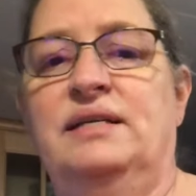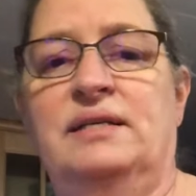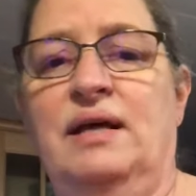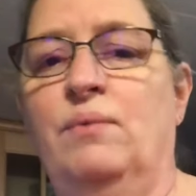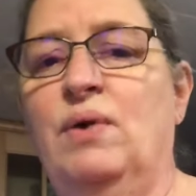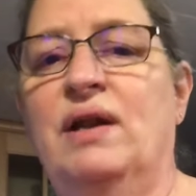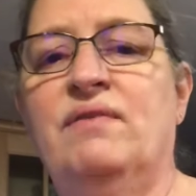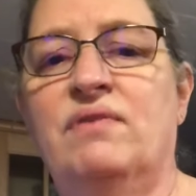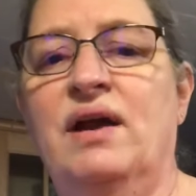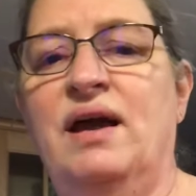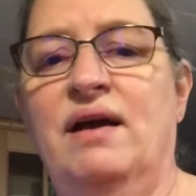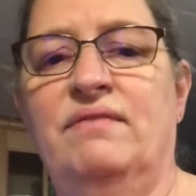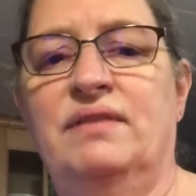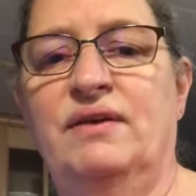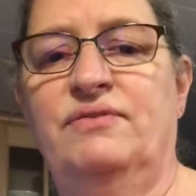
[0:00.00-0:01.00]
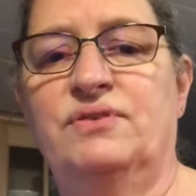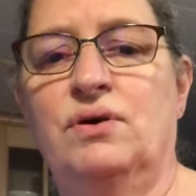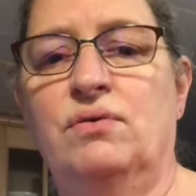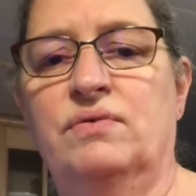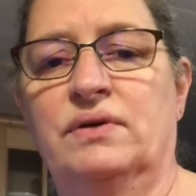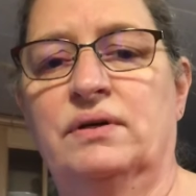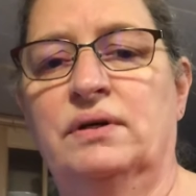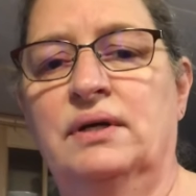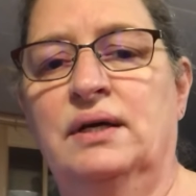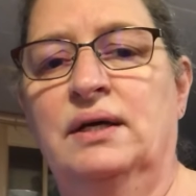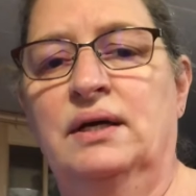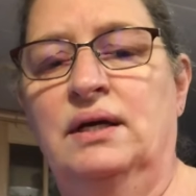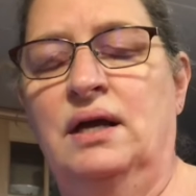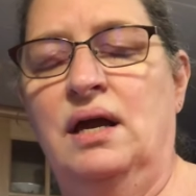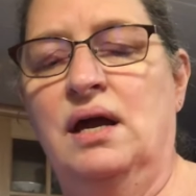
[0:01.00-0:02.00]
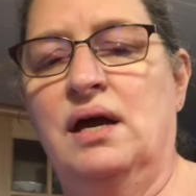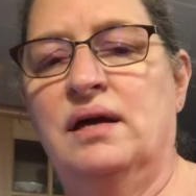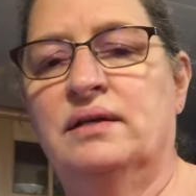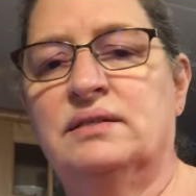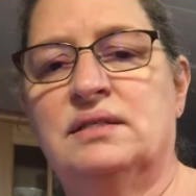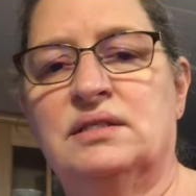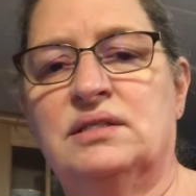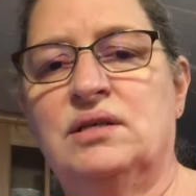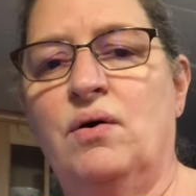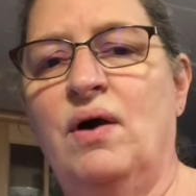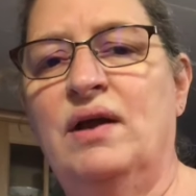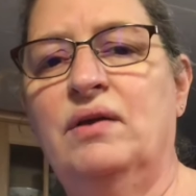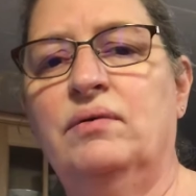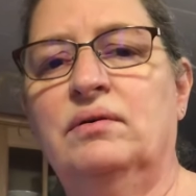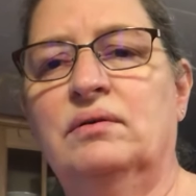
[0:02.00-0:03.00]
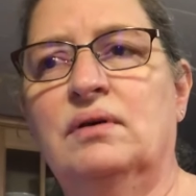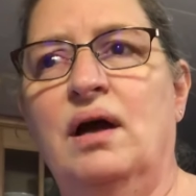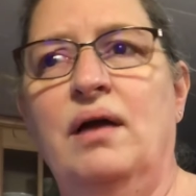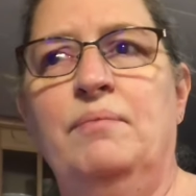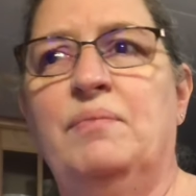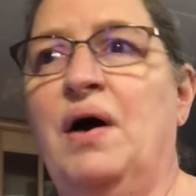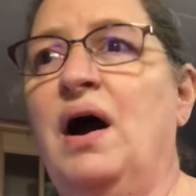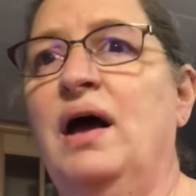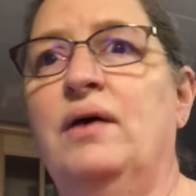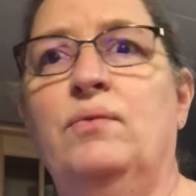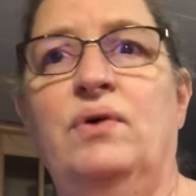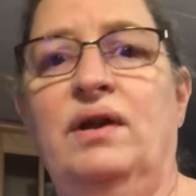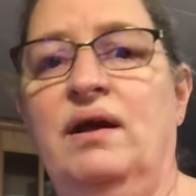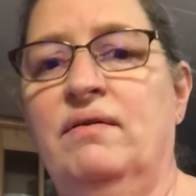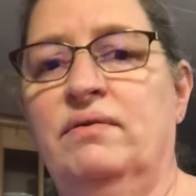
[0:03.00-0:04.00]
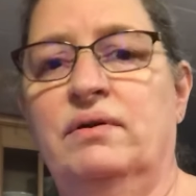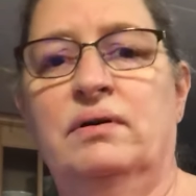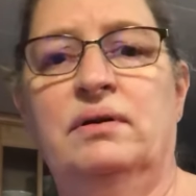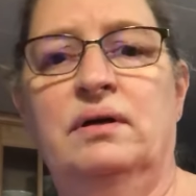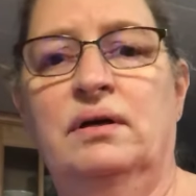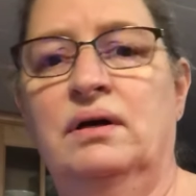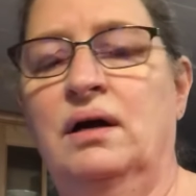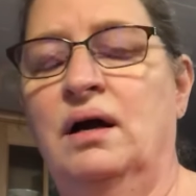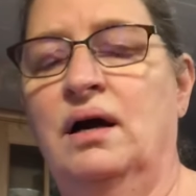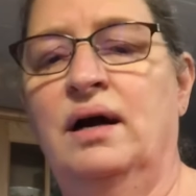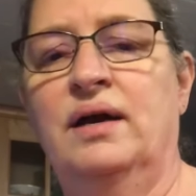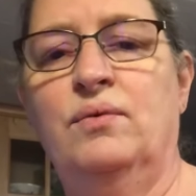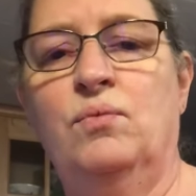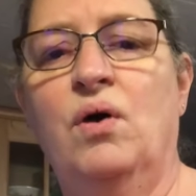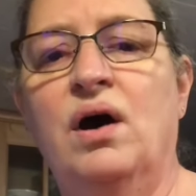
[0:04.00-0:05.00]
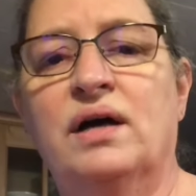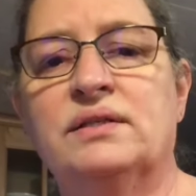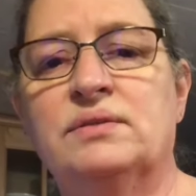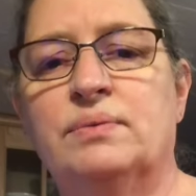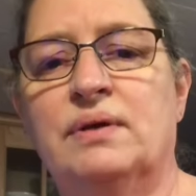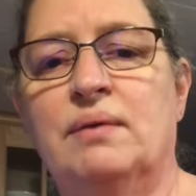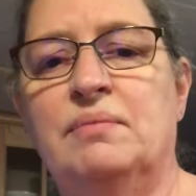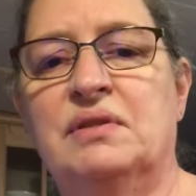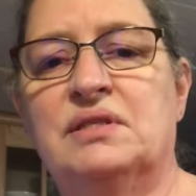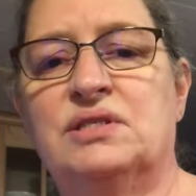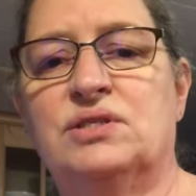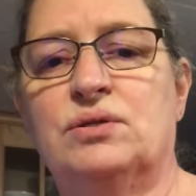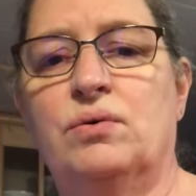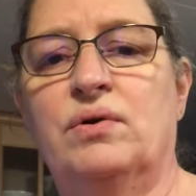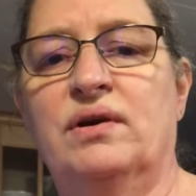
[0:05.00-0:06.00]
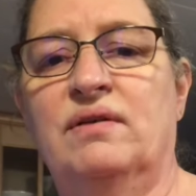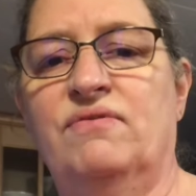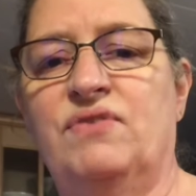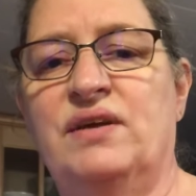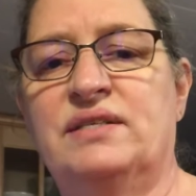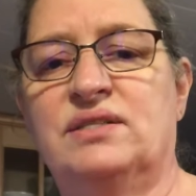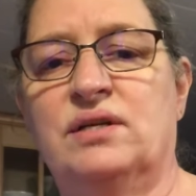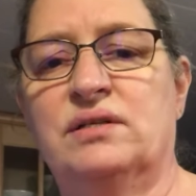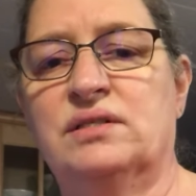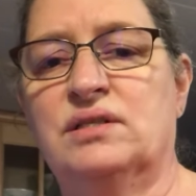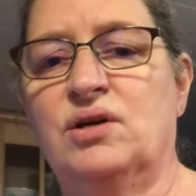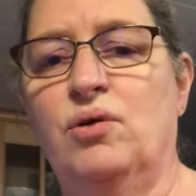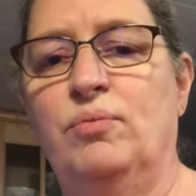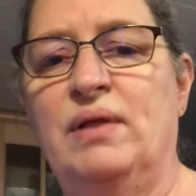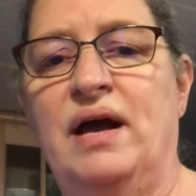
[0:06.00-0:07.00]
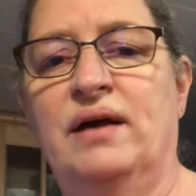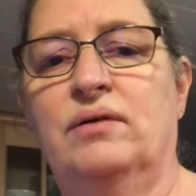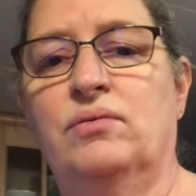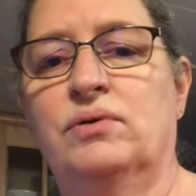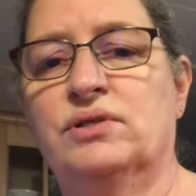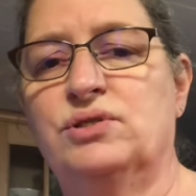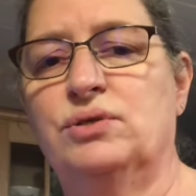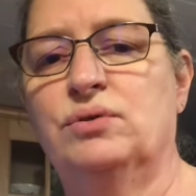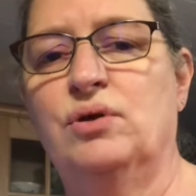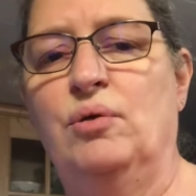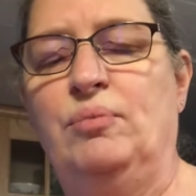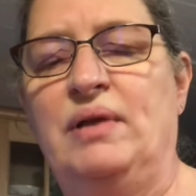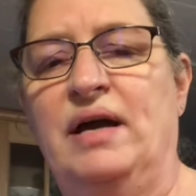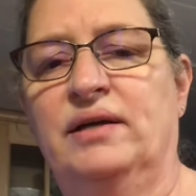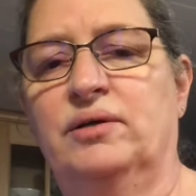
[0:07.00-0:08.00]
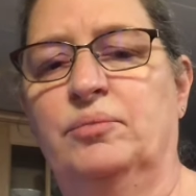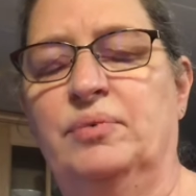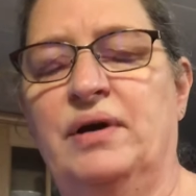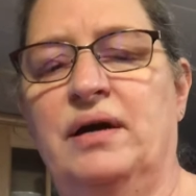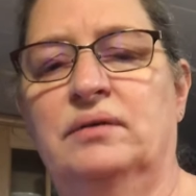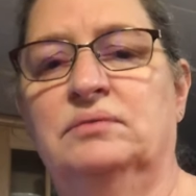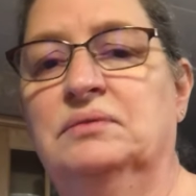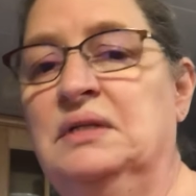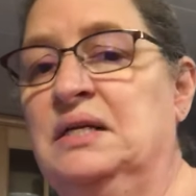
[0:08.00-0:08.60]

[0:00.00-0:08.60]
whatever I have left over. And so I buy whatever I want when I'm in the store, and if they start to go black or do go black or brown,